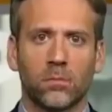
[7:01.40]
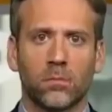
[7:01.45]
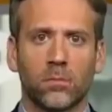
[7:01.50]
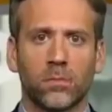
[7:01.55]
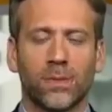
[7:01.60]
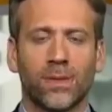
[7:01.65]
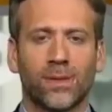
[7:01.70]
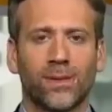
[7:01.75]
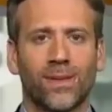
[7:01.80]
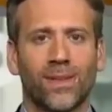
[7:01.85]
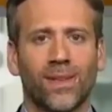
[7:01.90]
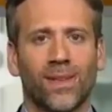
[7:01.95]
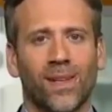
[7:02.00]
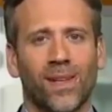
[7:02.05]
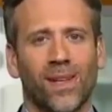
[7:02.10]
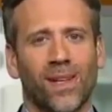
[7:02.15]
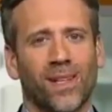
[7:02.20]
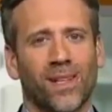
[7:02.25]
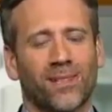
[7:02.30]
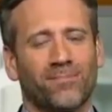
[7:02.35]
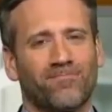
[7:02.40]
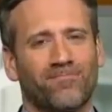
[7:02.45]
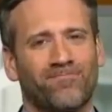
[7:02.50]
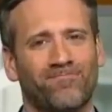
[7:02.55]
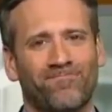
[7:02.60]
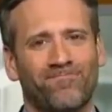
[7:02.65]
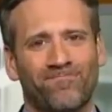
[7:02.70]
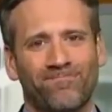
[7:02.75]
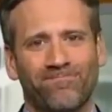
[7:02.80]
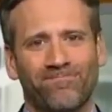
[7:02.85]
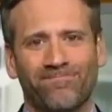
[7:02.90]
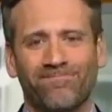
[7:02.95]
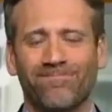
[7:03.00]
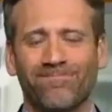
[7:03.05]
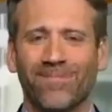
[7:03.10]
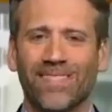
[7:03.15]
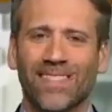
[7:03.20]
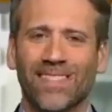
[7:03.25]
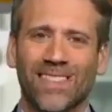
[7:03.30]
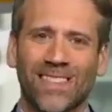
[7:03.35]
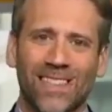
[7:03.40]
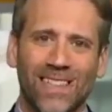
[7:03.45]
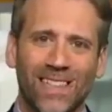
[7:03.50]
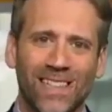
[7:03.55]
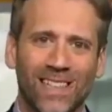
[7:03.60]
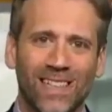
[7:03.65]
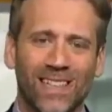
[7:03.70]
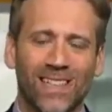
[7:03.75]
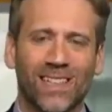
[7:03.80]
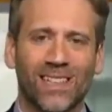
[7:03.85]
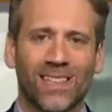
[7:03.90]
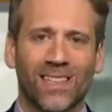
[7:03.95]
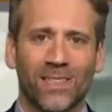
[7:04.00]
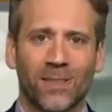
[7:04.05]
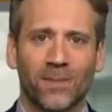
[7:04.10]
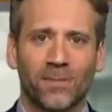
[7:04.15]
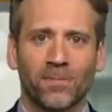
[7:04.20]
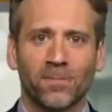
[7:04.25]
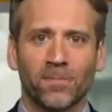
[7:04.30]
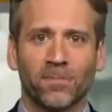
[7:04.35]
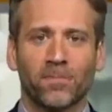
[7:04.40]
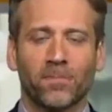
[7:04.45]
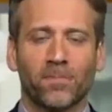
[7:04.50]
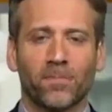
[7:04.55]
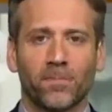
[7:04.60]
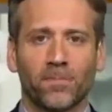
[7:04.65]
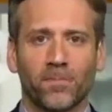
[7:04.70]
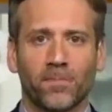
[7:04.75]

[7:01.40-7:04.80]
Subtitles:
The person shown says nothing.